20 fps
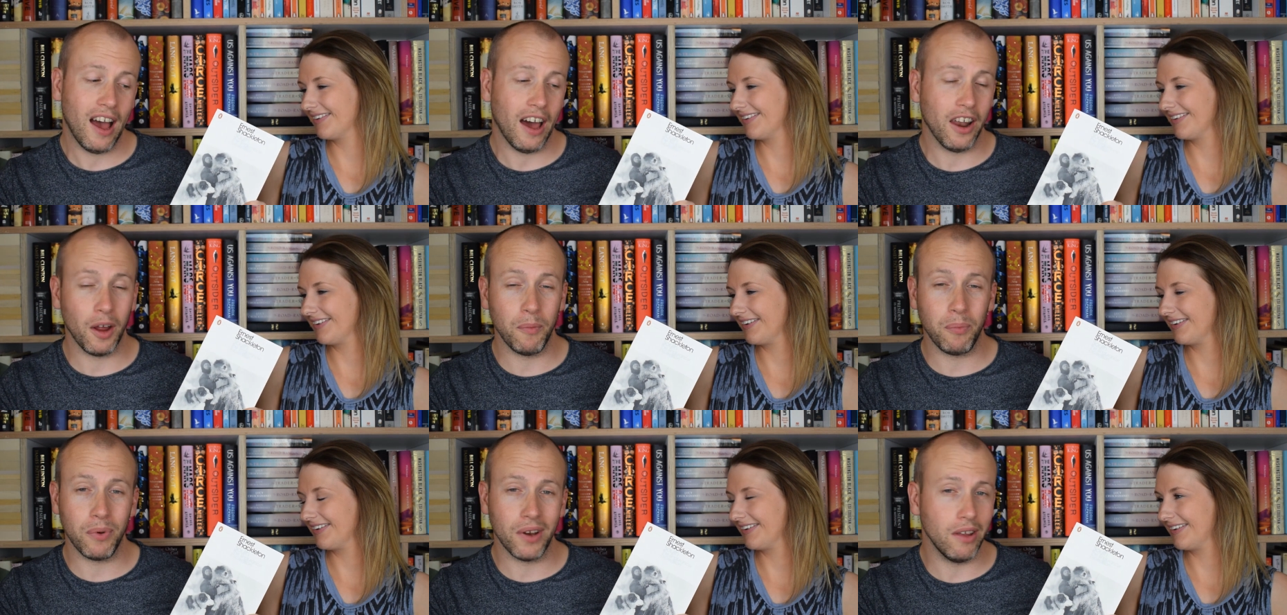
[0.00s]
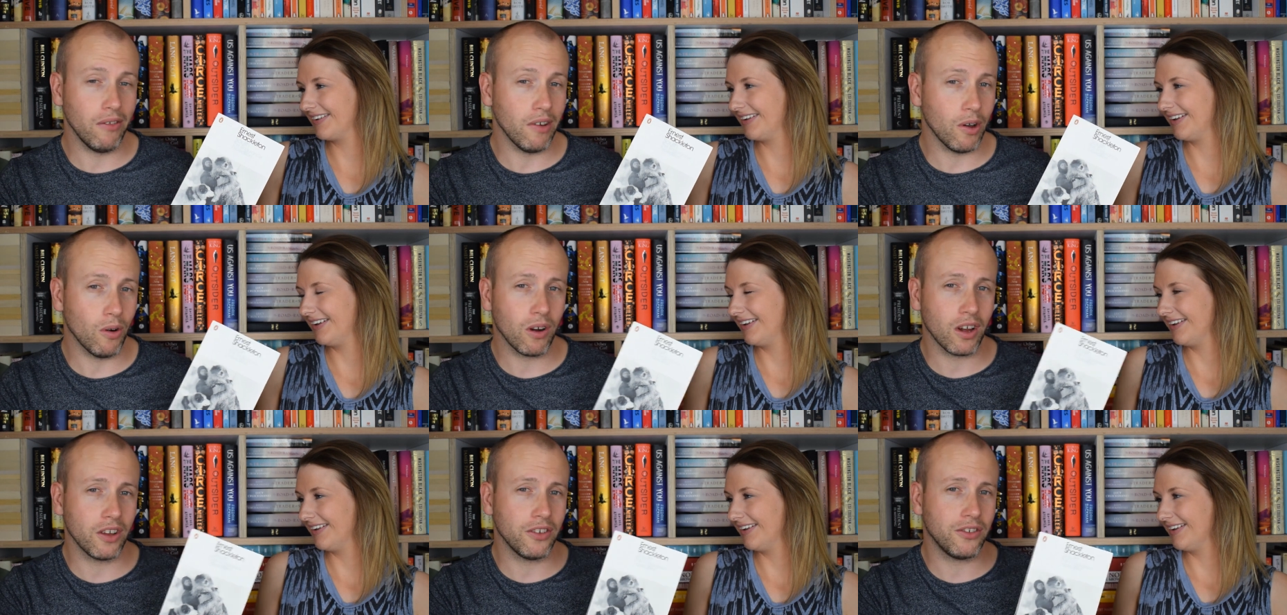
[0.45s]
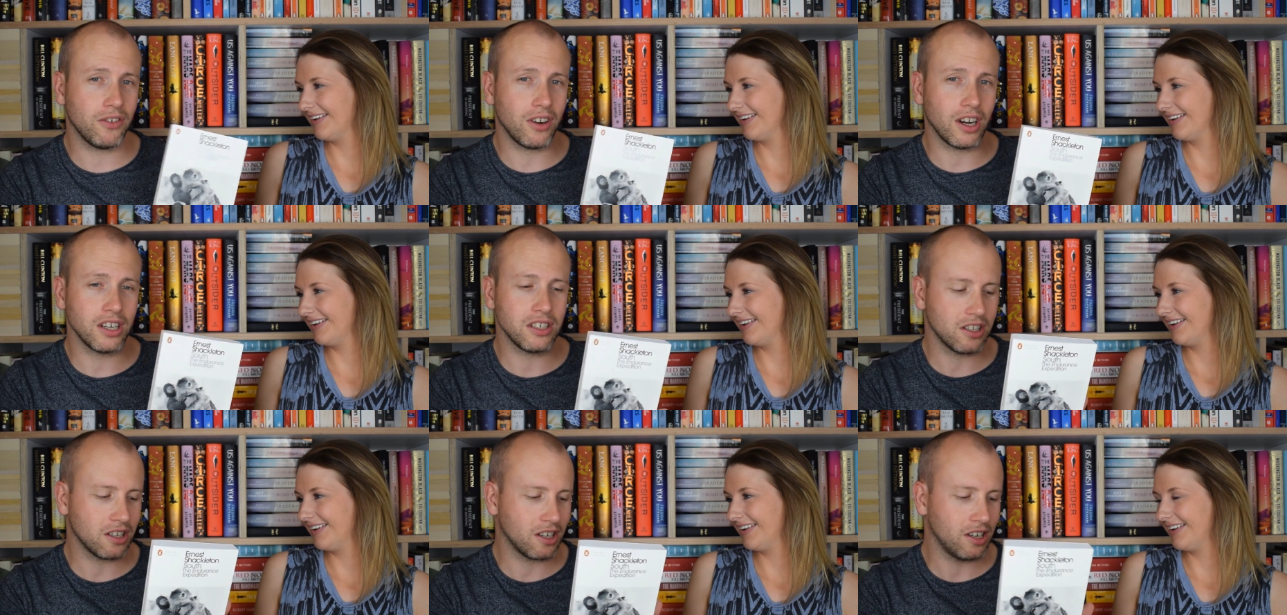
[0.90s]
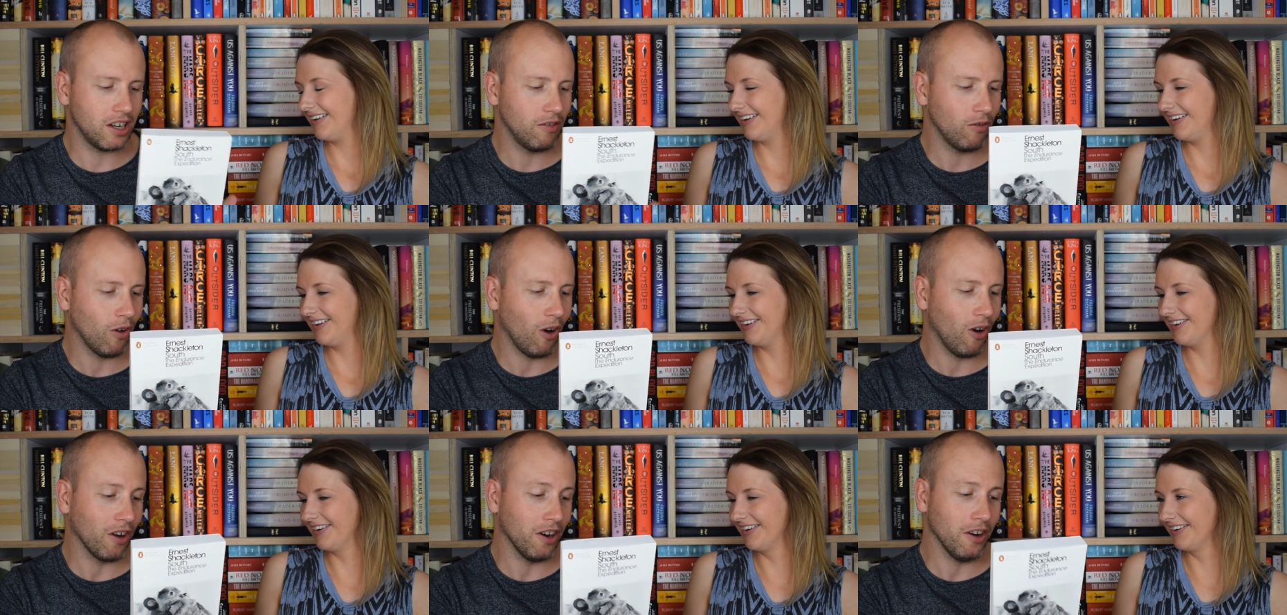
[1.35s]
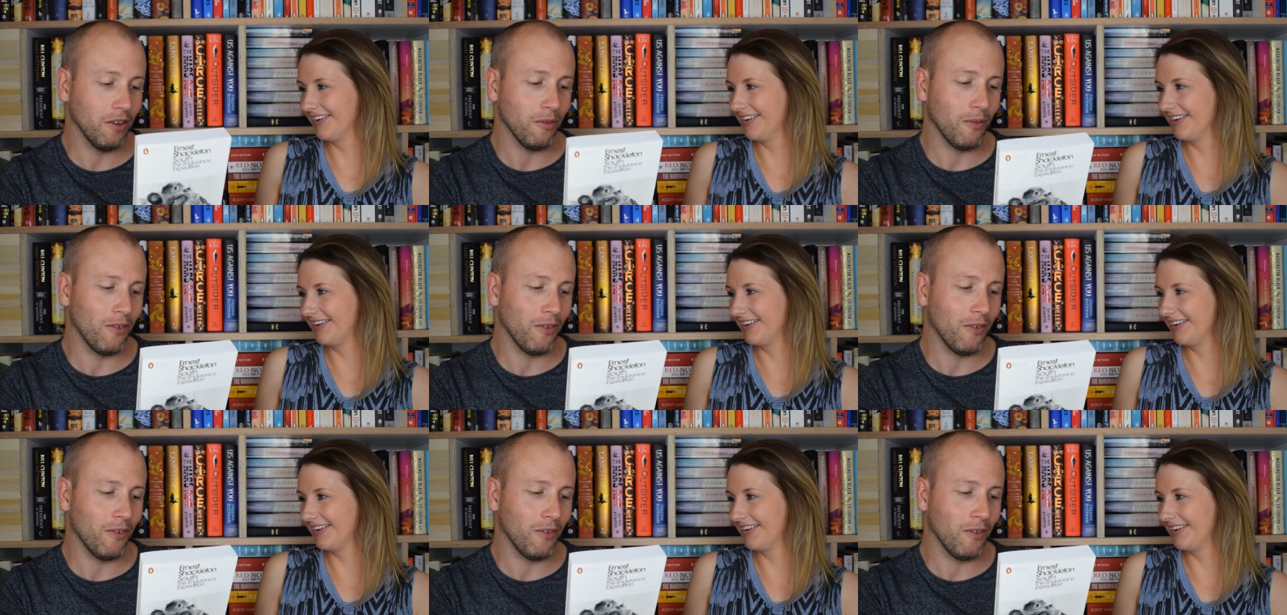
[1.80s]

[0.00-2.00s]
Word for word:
Speaker 1: and I believe it all goes tragically wrong. And